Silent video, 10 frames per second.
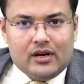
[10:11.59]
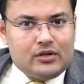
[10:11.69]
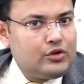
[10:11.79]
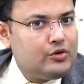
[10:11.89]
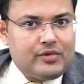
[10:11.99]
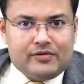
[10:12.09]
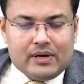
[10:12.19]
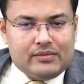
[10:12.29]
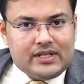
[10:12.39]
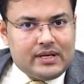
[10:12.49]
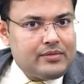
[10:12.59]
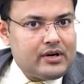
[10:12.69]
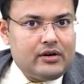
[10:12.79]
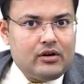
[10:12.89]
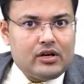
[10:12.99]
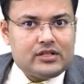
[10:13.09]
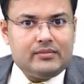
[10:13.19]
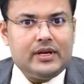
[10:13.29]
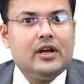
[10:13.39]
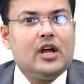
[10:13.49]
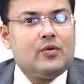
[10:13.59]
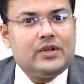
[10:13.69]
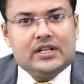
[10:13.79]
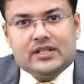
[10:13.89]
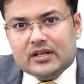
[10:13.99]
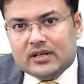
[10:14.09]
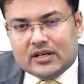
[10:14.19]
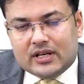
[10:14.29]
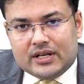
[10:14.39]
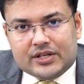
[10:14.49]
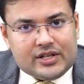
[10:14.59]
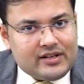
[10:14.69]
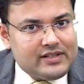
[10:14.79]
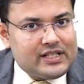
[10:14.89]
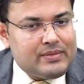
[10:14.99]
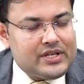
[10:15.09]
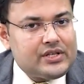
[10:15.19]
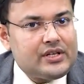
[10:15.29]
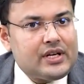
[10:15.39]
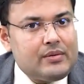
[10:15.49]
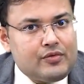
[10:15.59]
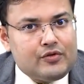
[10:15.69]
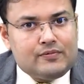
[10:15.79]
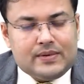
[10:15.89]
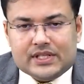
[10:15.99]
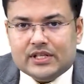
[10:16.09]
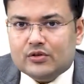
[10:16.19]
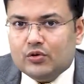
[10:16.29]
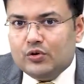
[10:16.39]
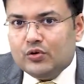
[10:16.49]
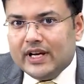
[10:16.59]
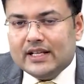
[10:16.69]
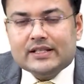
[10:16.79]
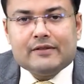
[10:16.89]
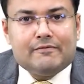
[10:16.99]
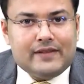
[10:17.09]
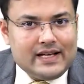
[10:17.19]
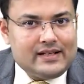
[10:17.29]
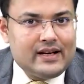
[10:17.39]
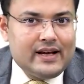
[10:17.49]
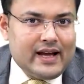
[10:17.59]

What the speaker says: So you perform the temporary colostomy when the general condition of this patient improve, patient is going to gain some weight,